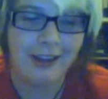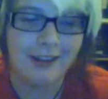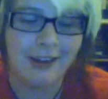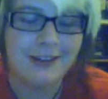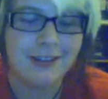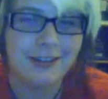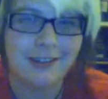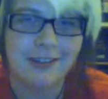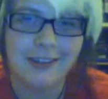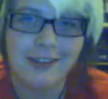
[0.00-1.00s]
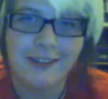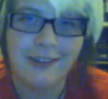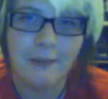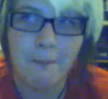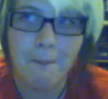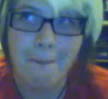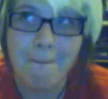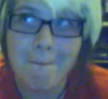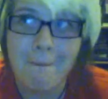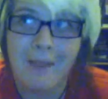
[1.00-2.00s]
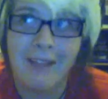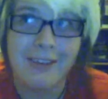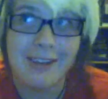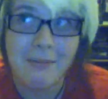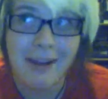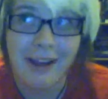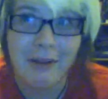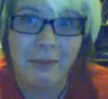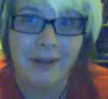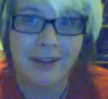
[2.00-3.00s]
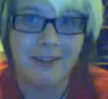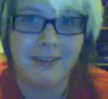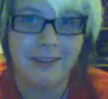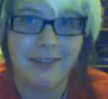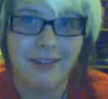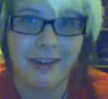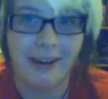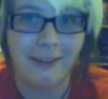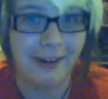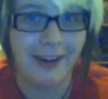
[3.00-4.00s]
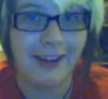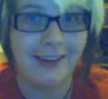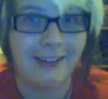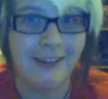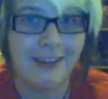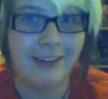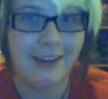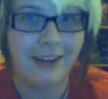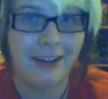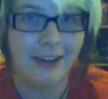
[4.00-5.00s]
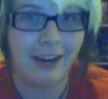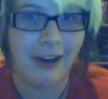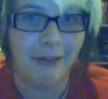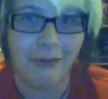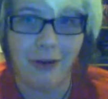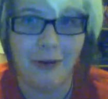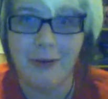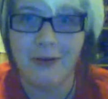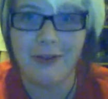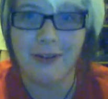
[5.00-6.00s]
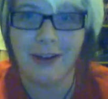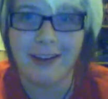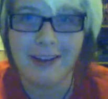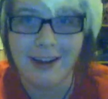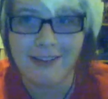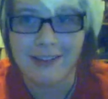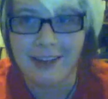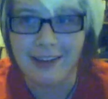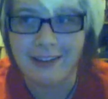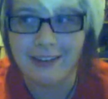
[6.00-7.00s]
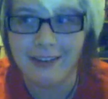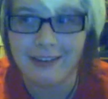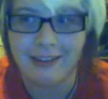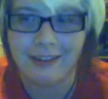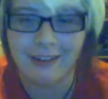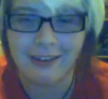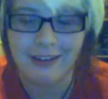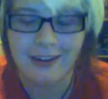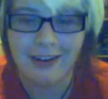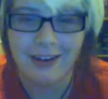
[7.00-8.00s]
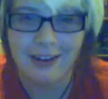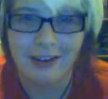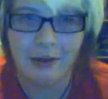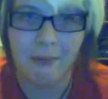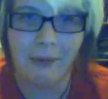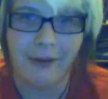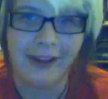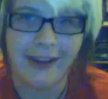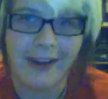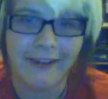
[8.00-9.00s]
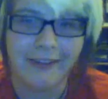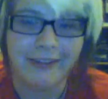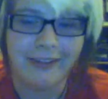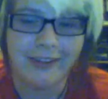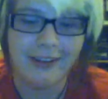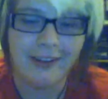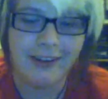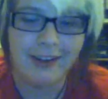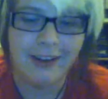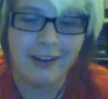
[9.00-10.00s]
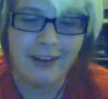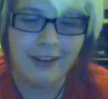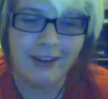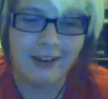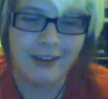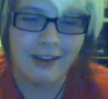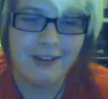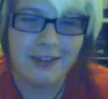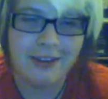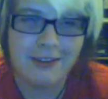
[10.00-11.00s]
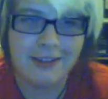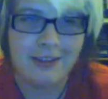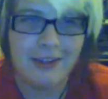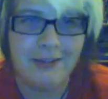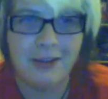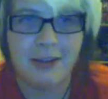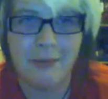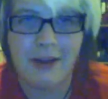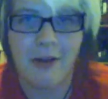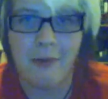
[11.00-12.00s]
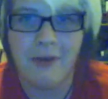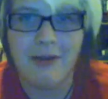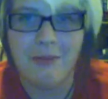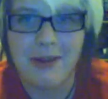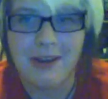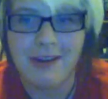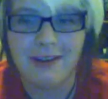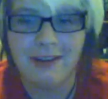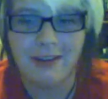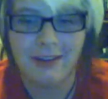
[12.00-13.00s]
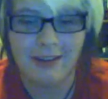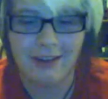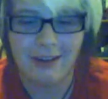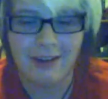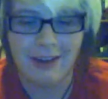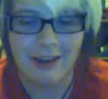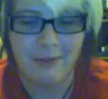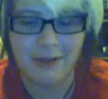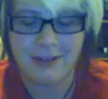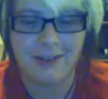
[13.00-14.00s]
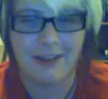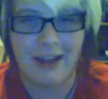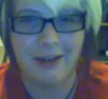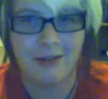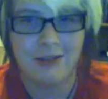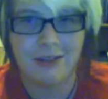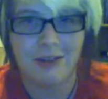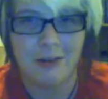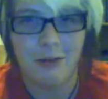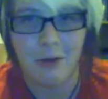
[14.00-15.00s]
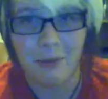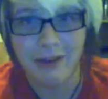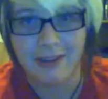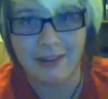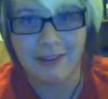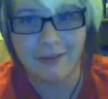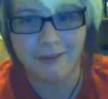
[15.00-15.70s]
is I just, I listened to my iPod, I read, I wrote, I did everything to just kind of block it out. Because I knew it was just somebody I wanted to be. And it wasn't just that, it was just who I was.